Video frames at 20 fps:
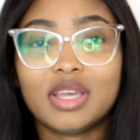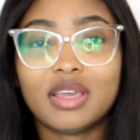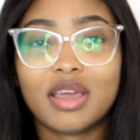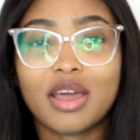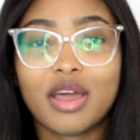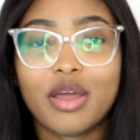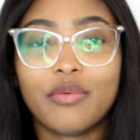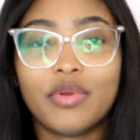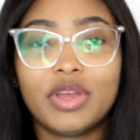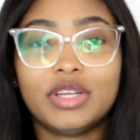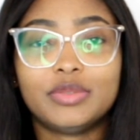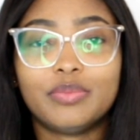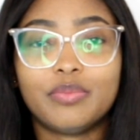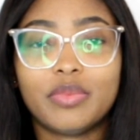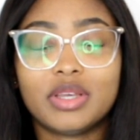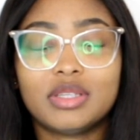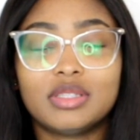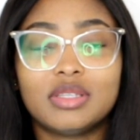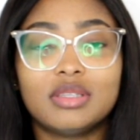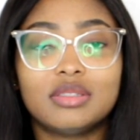encourage
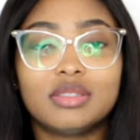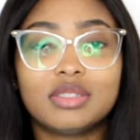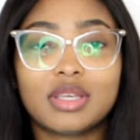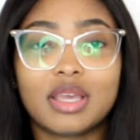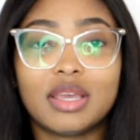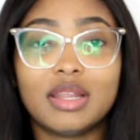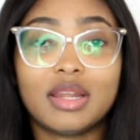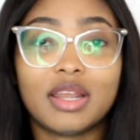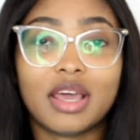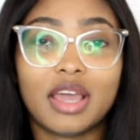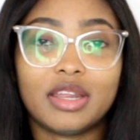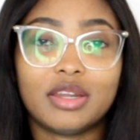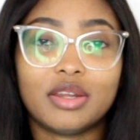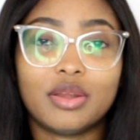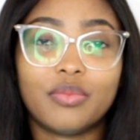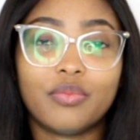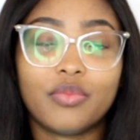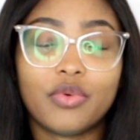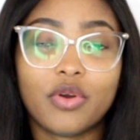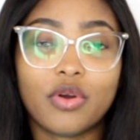mixing skin
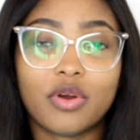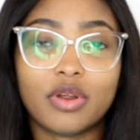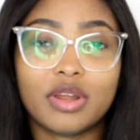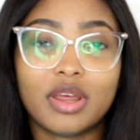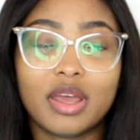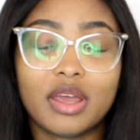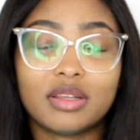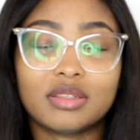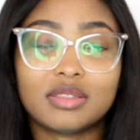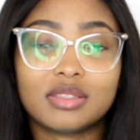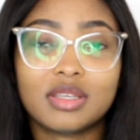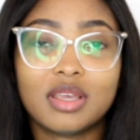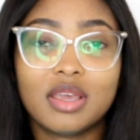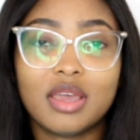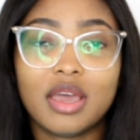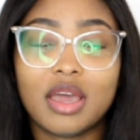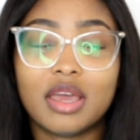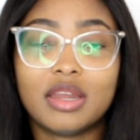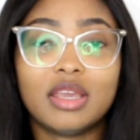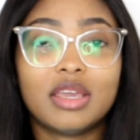lightening products,
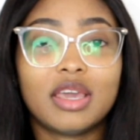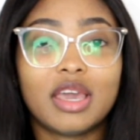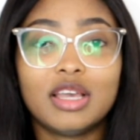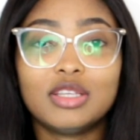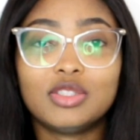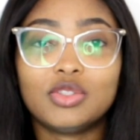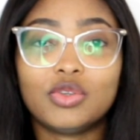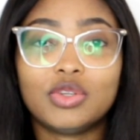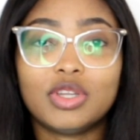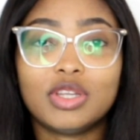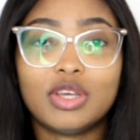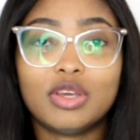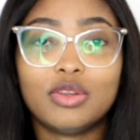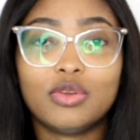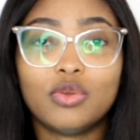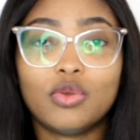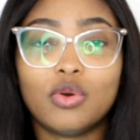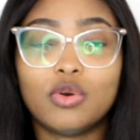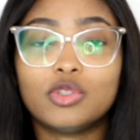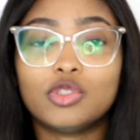and in case you
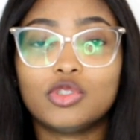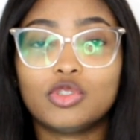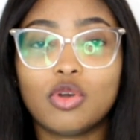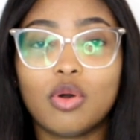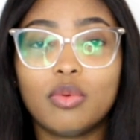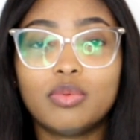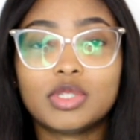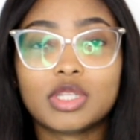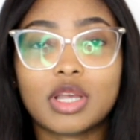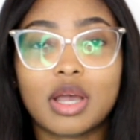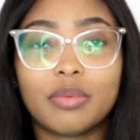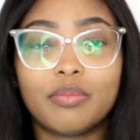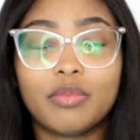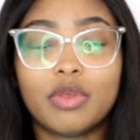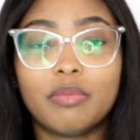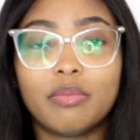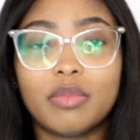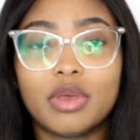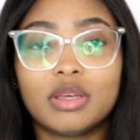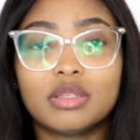didn't know, soaps can
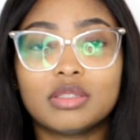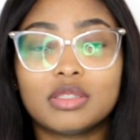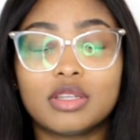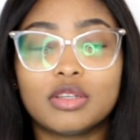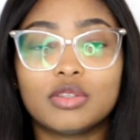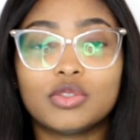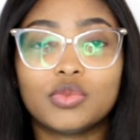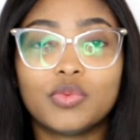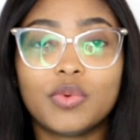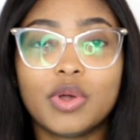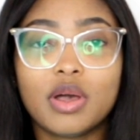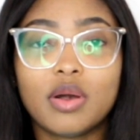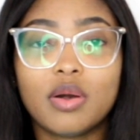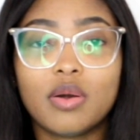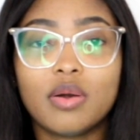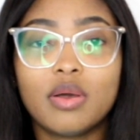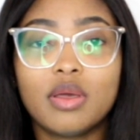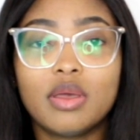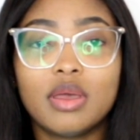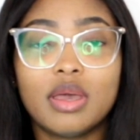be mixed as
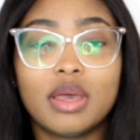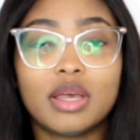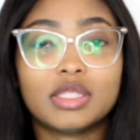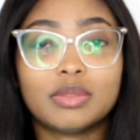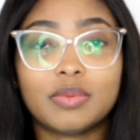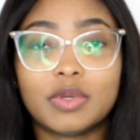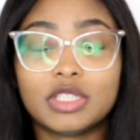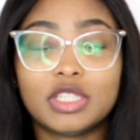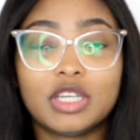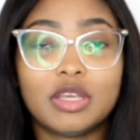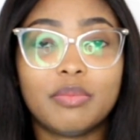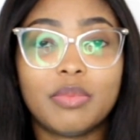well, especially